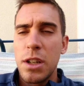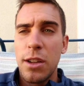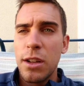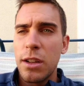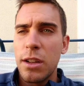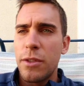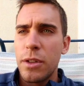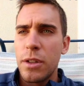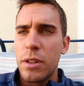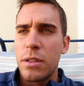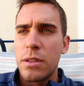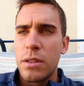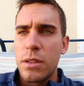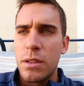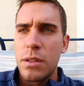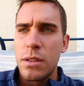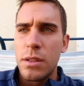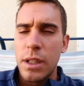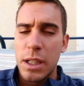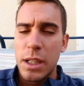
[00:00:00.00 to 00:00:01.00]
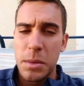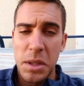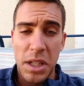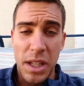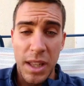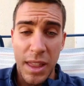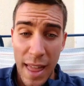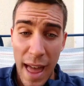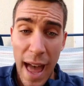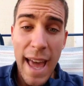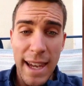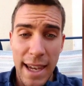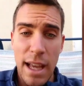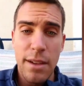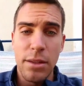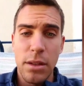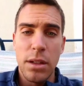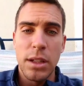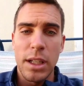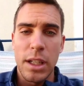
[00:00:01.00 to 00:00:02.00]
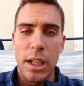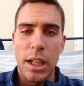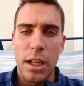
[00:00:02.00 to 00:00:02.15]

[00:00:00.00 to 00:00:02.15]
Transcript: is going to look for, especially at that level,